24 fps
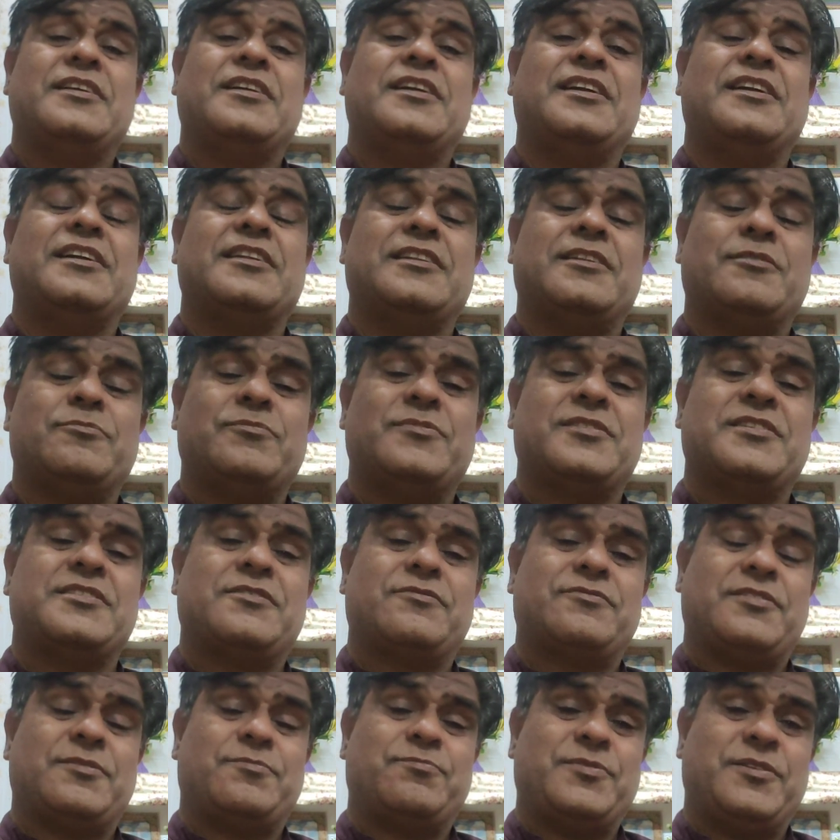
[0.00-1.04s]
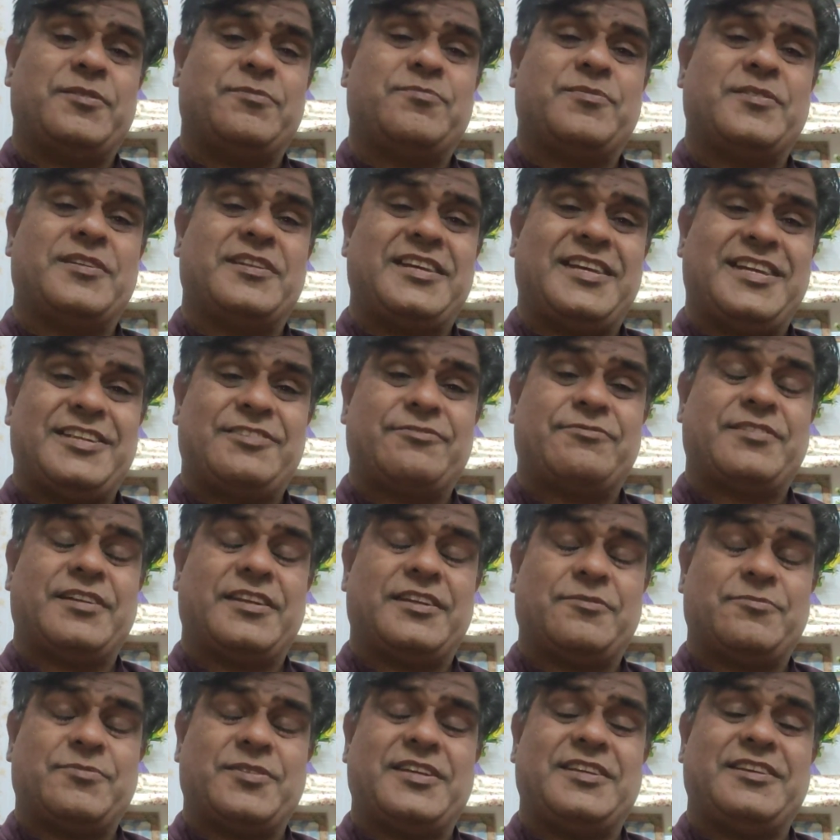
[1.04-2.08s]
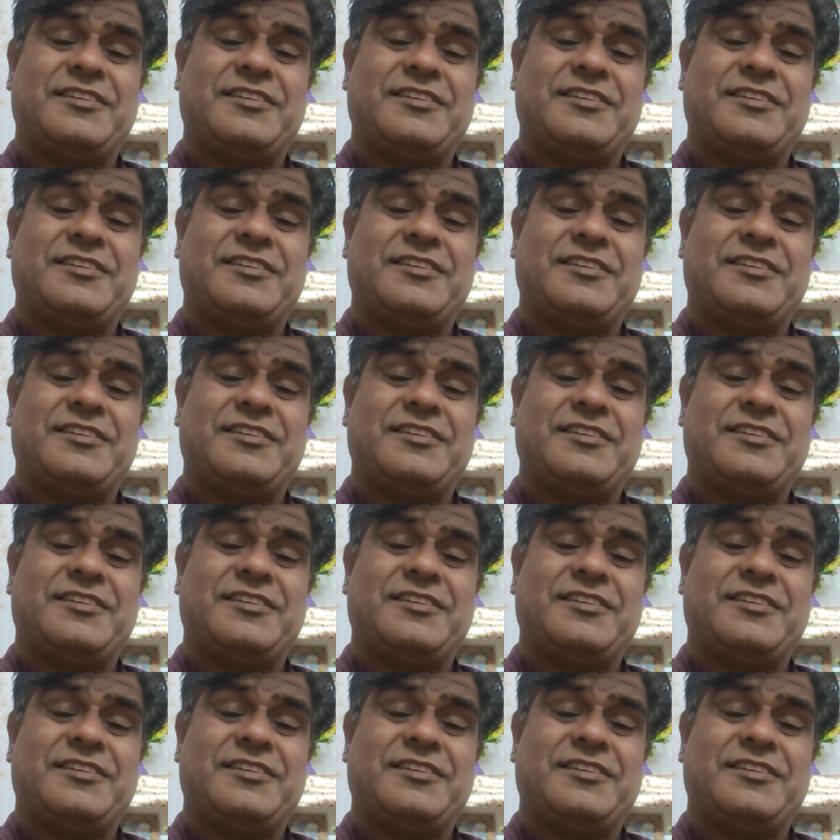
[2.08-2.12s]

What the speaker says: or numbers of the people entering by